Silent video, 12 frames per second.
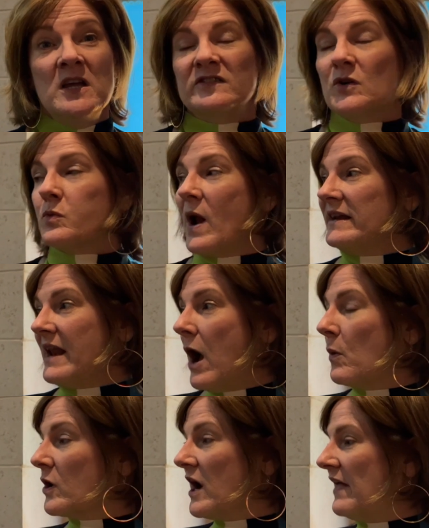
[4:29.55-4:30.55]
So right now
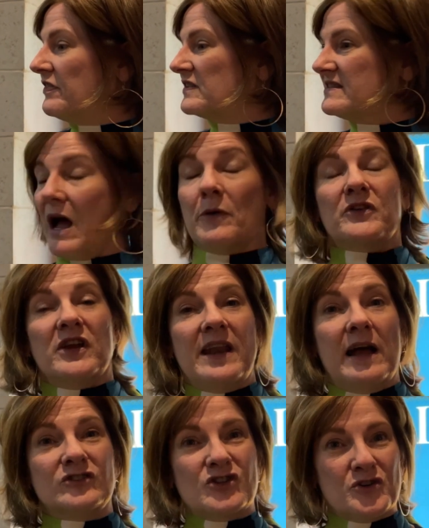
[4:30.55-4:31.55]
we're at the South
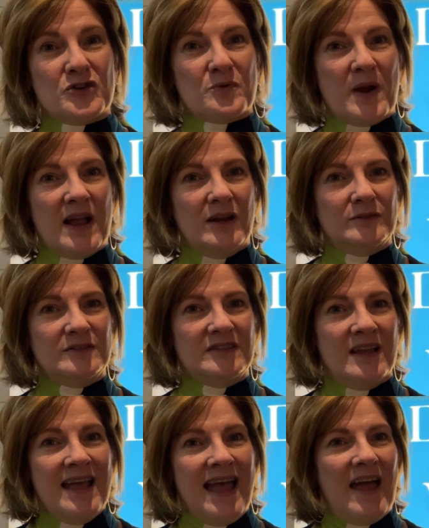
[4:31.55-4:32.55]
Canal turnaround,
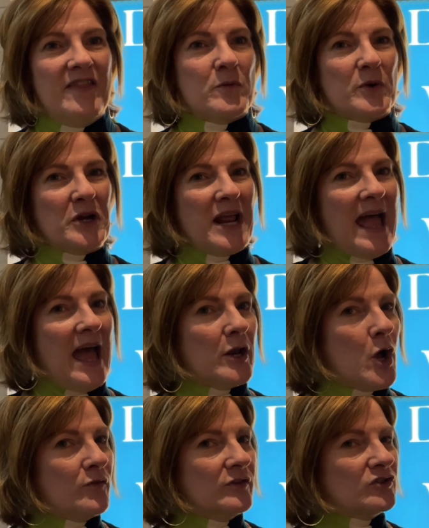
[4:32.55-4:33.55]
and then we're going to head
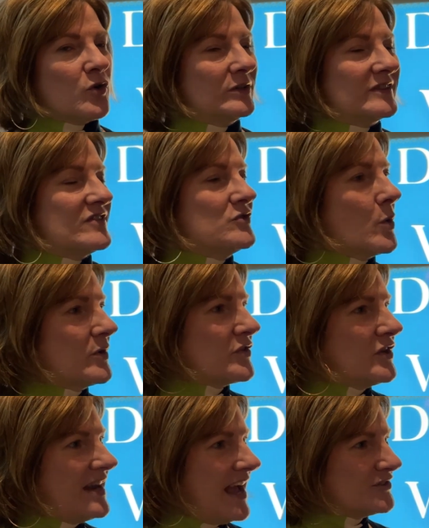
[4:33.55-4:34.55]
over towards the North
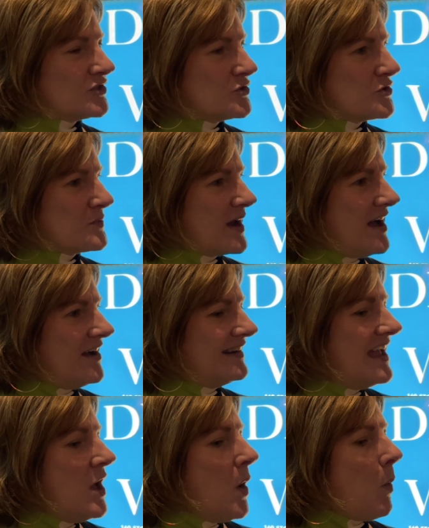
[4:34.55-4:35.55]
Canal turnaround,
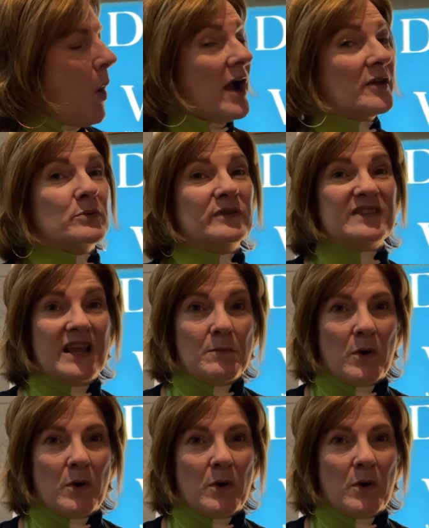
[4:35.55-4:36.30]
walk through St.